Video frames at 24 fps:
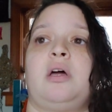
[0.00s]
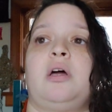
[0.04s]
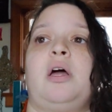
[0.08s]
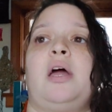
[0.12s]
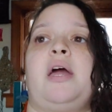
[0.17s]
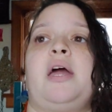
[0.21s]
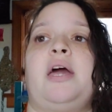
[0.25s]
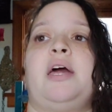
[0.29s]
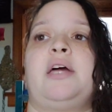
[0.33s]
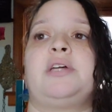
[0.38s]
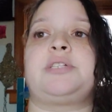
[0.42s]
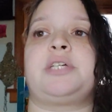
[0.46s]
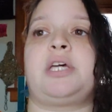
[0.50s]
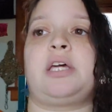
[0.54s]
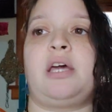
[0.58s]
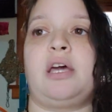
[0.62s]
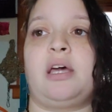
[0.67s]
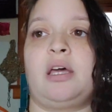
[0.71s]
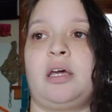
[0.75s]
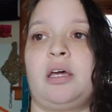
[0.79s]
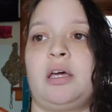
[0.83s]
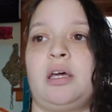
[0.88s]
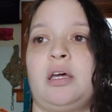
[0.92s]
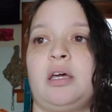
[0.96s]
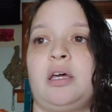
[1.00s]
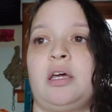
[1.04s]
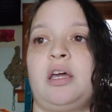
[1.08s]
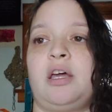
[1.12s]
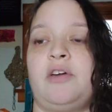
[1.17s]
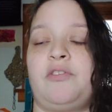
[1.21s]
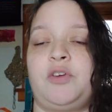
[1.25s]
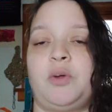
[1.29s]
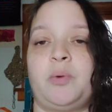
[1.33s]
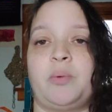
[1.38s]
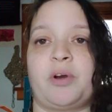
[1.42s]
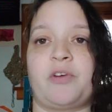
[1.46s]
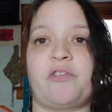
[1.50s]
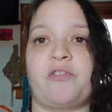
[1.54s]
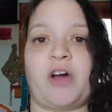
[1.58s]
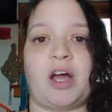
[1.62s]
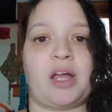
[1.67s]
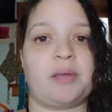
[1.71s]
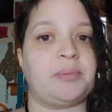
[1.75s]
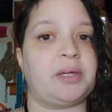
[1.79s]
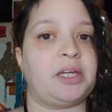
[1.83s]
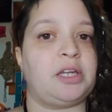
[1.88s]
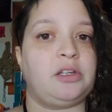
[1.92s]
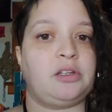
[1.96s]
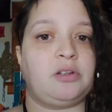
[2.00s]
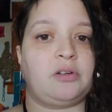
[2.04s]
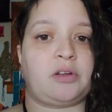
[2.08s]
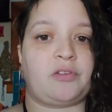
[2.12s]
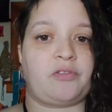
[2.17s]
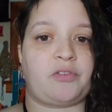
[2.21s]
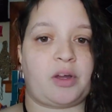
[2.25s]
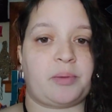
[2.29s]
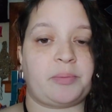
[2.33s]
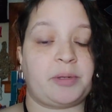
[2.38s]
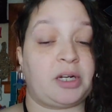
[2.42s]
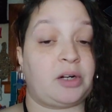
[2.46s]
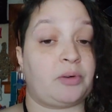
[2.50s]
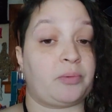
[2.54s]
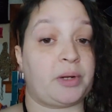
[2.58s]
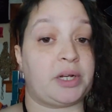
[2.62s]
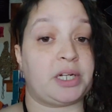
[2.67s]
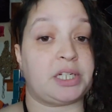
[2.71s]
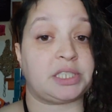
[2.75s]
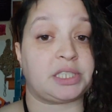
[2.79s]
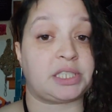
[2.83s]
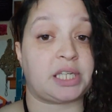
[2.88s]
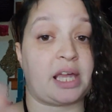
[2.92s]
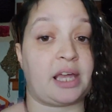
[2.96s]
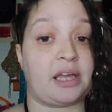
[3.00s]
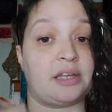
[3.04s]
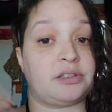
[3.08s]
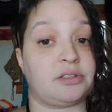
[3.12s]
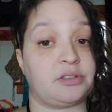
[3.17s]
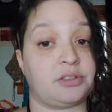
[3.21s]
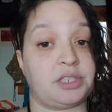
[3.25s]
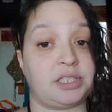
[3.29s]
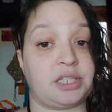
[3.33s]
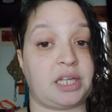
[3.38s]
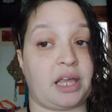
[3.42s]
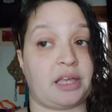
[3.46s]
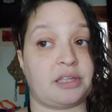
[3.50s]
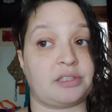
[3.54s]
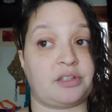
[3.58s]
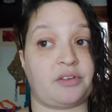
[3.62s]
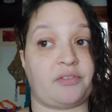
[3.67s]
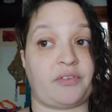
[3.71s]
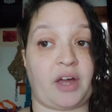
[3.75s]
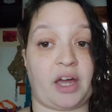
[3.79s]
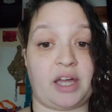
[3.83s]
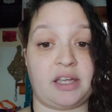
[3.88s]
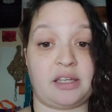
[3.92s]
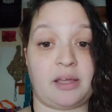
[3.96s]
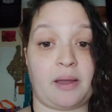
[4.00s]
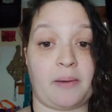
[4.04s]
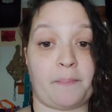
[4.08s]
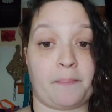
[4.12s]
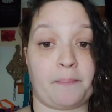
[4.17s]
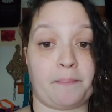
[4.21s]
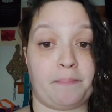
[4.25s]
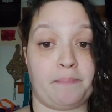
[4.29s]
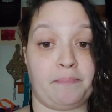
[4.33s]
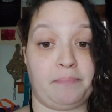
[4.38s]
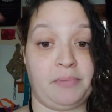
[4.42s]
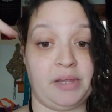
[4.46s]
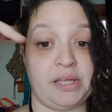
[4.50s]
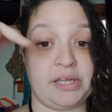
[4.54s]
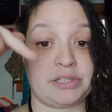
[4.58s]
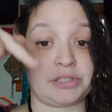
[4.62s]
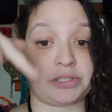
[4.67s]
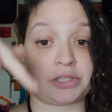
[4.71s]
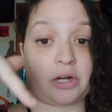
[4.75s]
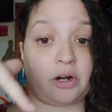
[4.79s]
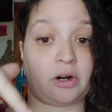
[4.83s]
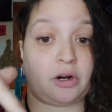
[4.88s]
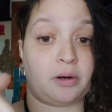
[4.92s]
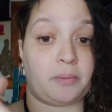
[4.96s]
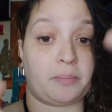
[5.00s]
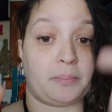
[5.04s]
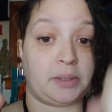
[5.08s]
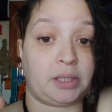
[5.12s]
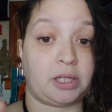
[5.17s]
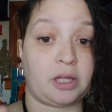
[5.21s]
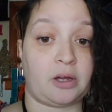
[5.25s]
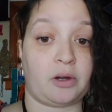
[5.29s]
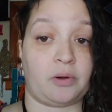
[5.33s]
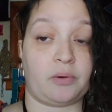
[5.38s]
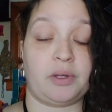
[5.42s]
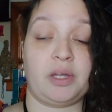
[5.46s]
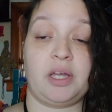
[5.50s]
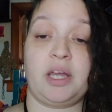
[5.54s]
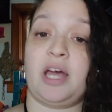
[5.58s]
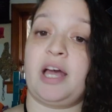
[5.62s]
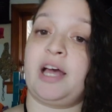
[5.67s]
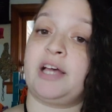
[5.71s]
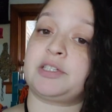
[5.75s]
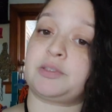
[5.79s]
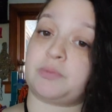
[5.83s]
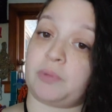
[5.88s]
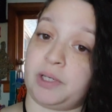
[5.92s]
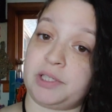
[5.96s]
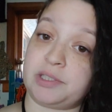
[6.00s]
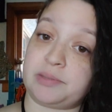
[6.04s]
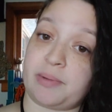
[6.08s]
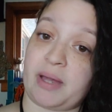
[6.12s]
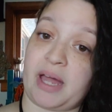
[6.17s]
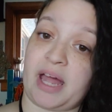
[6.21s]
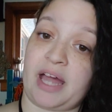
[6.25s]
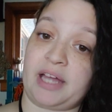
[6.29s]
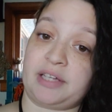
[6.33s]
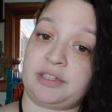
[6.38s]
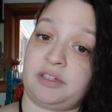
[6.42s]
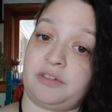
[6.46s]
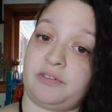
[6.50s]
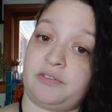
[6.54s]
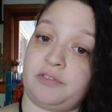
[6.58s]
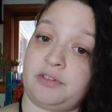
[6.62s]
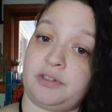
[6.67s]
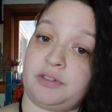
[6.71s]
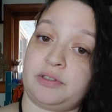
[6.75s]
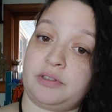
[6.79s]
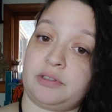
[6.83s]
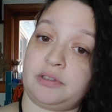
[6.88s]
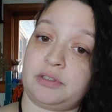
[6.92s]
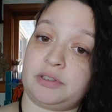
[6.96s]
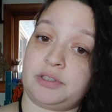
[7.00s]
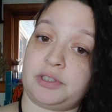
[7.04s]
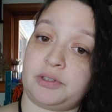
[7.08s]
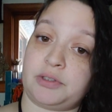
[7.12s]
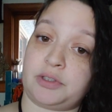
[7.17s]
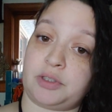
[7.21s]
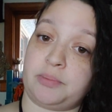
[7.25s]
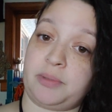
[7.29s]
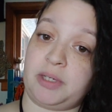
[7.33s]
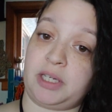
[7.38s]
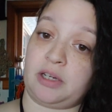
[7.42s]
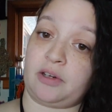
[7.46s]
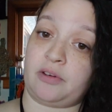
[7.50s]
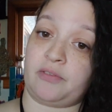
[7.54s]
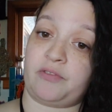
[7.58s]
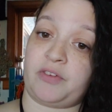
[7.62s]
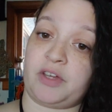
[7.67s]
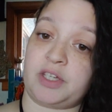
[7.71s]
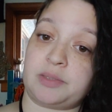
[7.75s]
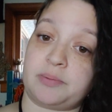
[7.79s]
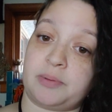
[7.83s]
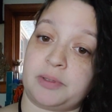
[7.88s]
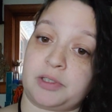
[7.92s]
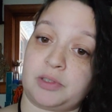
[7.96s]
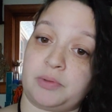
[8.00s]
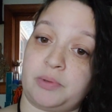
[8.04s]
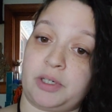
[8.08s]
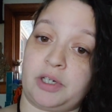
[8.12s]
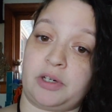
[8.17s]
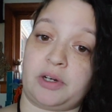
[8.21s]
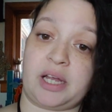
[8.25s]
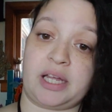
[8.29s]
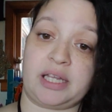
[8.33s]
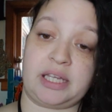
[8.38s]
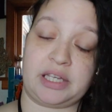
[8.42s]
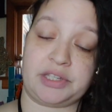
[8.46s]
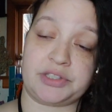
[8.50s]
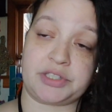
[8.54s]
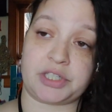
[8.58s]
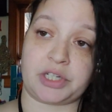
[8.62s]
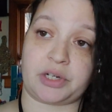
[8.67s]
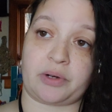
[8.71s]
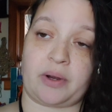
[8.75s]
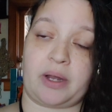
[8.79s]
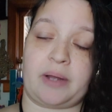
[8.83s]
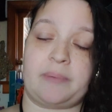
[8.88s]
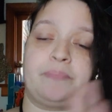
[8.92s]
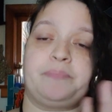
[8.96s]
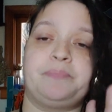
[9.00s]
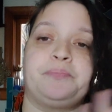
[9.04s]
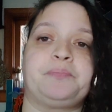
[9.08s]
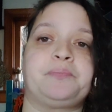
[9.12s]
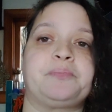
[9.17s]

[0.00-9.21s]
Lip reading: And if you want to find me, you can find me on Aradia's Hand or Danae's Divine. Links are below, as well as my active social media on Facebook, Twitter, and Instagram.